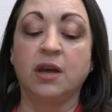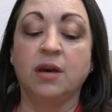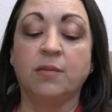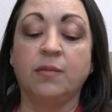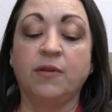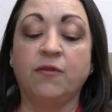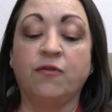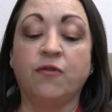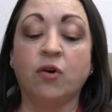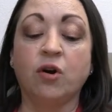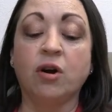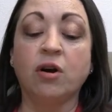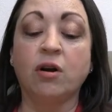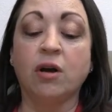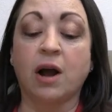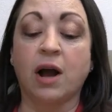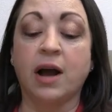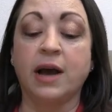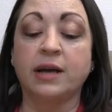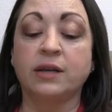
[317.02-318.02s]
Before her
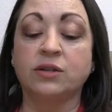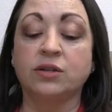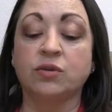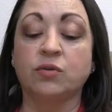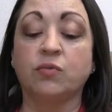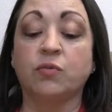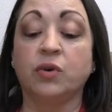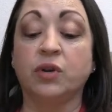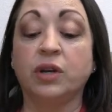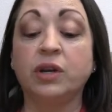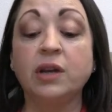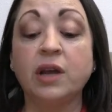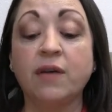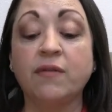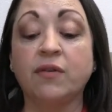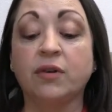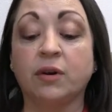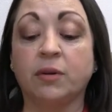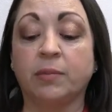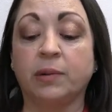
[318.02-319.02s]
eyes would
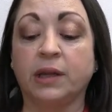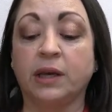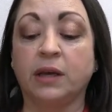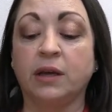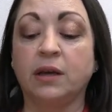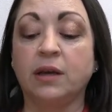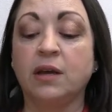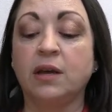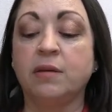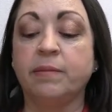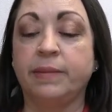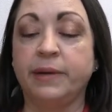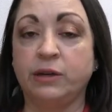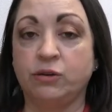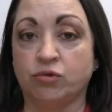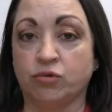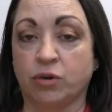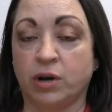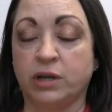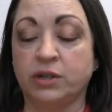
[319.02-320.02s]
inevitably be
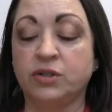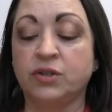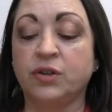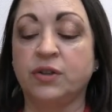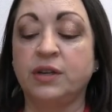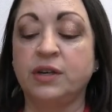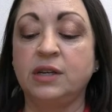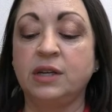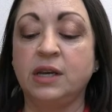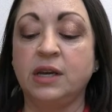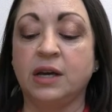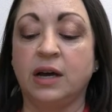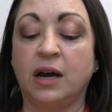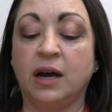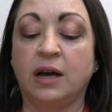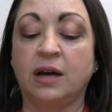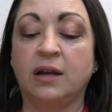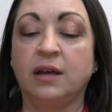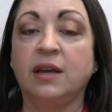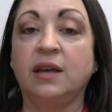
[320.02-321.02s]
drawn to the Diya,
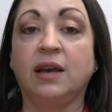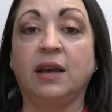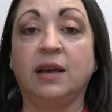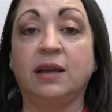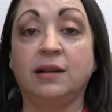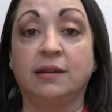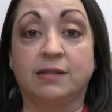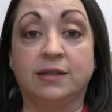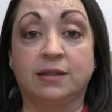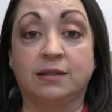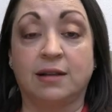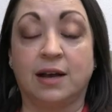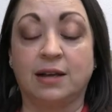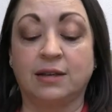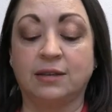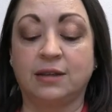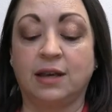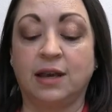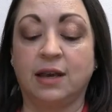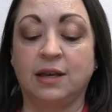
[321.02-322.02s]
in its
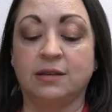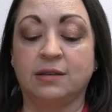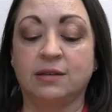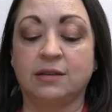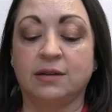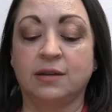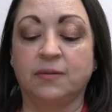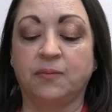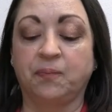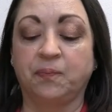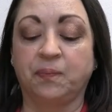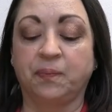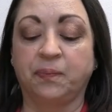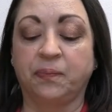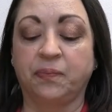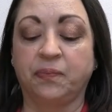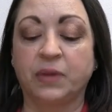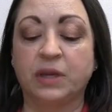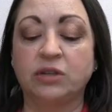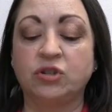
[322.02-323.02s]
glass case.
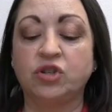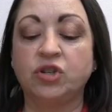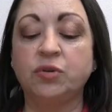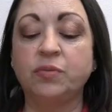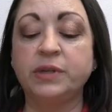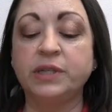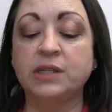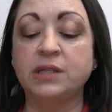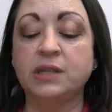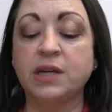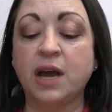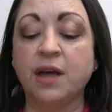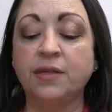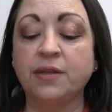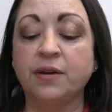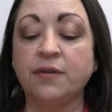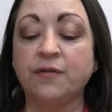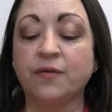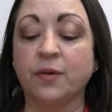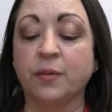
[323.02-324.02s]
She would stand
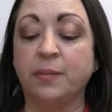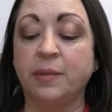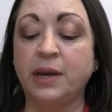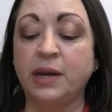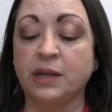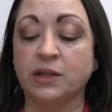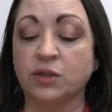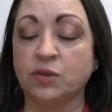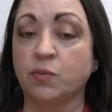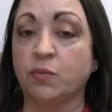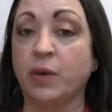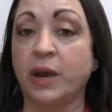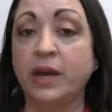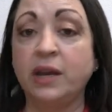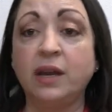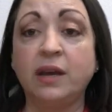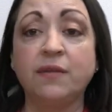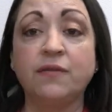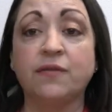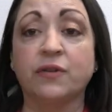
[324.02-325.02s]
there for minutes
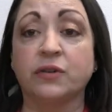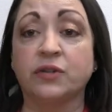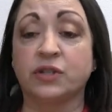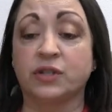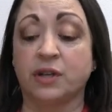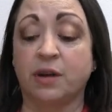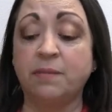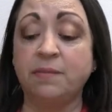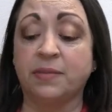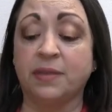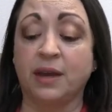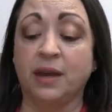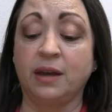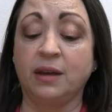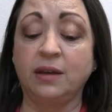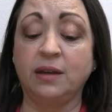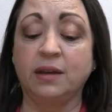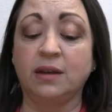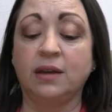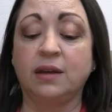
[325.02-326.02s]
waiting for
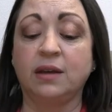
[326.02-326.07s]
something,